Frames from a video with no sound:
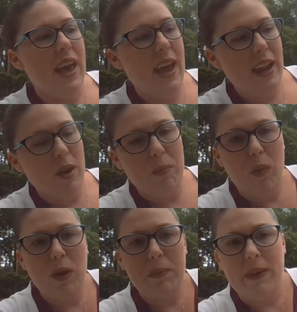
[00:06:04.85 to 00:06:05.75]
And a
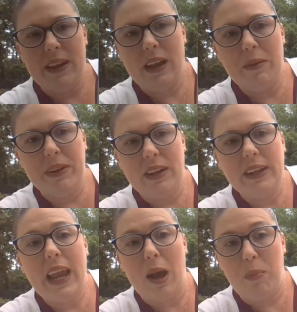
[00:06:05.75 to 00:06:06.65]

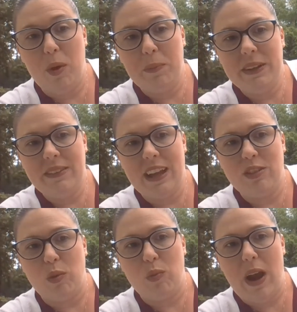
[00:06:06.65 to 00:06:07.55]
porpoise
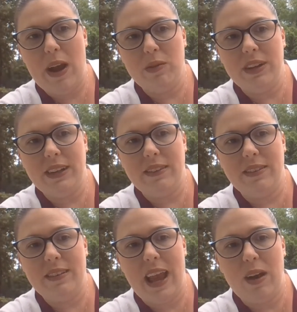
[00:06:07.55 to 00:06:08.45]
has a rounded
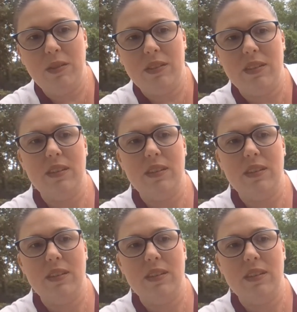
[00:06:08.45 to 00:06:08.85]
snout,